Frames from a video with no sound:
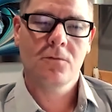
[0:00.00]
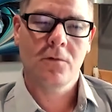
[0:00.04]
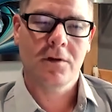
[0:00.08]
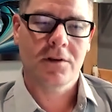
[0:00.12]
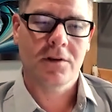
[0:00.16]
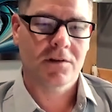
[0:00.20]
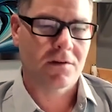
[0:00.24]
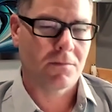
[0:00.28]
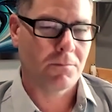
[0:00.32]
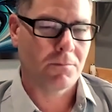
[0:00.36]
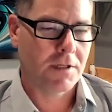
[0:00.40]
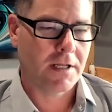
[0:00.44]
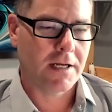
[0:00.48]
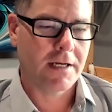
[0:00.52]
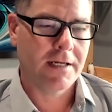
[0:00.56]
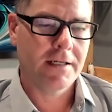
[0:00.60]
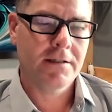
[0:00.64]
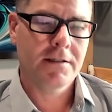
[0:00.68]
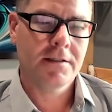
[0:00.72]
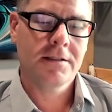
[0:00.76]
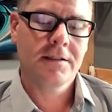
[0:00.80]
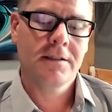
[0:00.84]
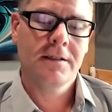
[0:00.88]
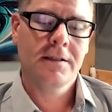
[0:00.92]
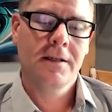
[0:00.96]
with
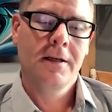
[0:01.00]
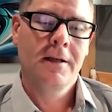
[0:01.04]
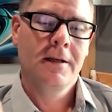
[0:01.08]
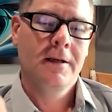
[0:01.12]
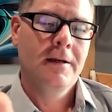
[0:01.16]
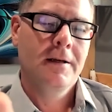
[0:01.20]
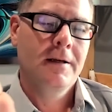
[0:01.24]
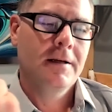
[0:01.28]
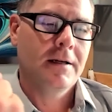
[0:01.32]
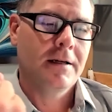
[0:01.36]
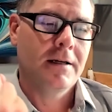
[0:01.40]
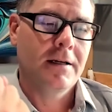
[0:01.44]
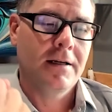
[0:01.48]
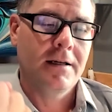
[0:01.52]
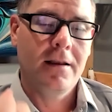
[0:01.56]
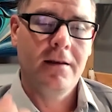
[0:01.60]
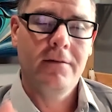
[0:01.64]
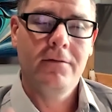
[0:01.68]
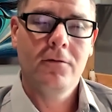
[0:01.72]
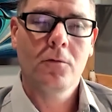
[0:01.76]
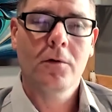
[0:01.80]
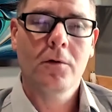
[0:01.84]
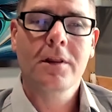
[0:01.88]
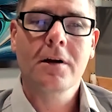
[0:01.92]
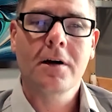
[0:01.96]
suppliers, uh,
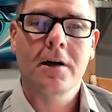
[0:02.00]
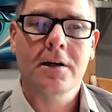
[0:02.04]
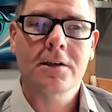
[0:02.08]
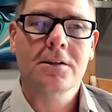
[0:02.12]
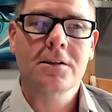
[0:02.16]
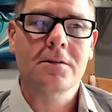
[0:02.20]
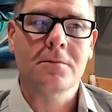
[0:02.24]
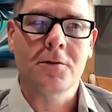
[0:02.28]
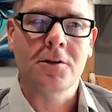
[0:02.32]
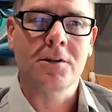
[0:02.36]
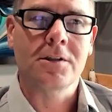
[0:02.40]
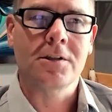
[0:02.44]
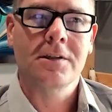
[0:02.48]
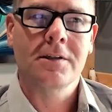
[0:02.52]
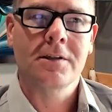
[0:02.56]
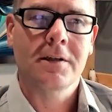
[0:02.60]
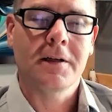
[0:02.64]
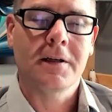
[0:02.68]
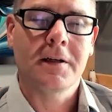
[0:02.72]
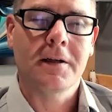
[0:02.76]
even with customers.